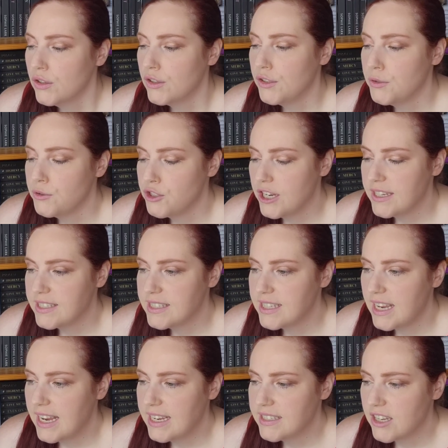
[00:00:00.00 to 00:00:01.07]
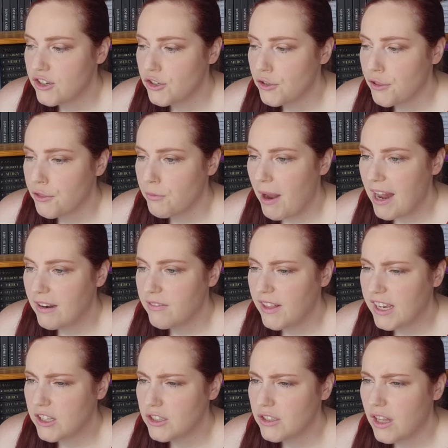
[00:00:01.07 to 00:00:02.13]
Lucius is under threat of
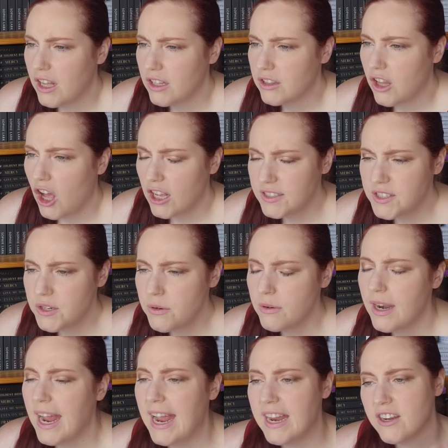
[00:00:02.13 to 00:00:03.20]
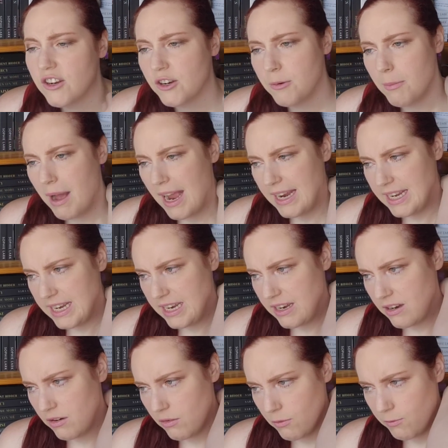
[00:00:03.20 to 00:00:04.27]
like a, a, lawsuit, and
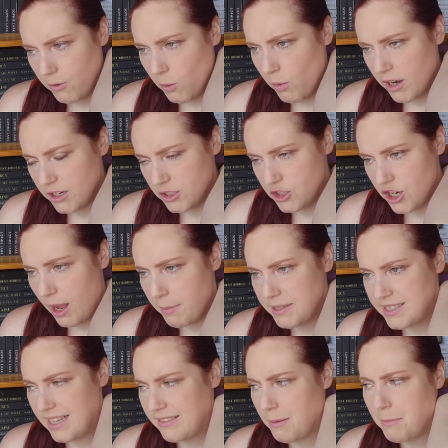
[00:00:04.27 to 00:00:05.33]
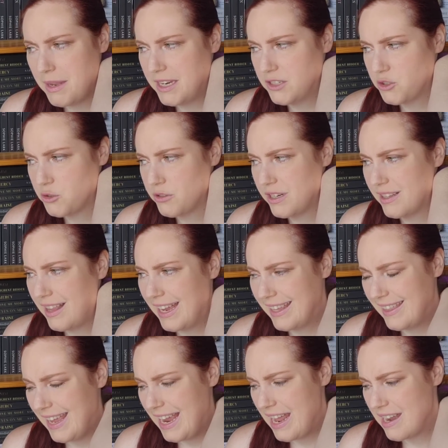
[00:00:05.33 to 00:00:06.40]
Hermione, for what her job is at the ministry,
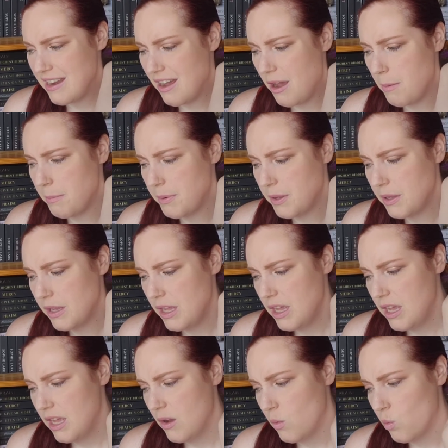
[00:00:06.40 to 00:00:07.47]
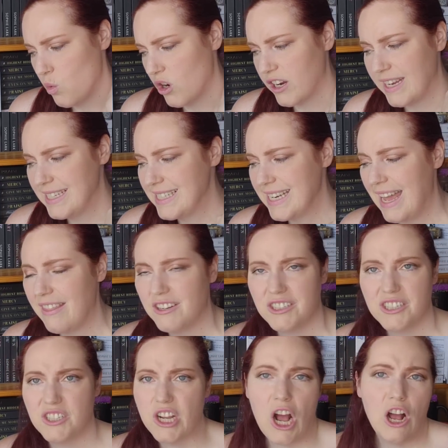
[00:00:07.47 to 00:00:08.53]
like they end up working together
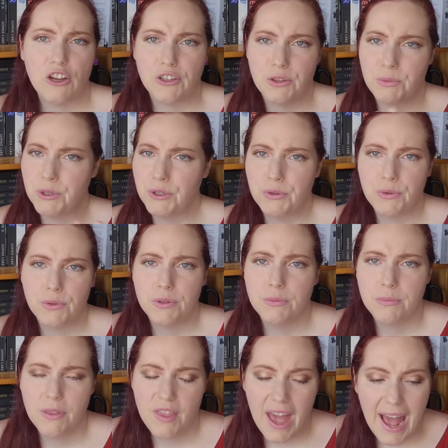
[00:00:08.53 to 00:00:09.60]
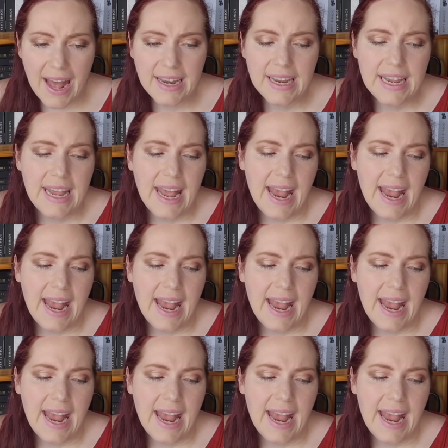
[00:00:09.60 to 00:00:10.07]
to talk through that.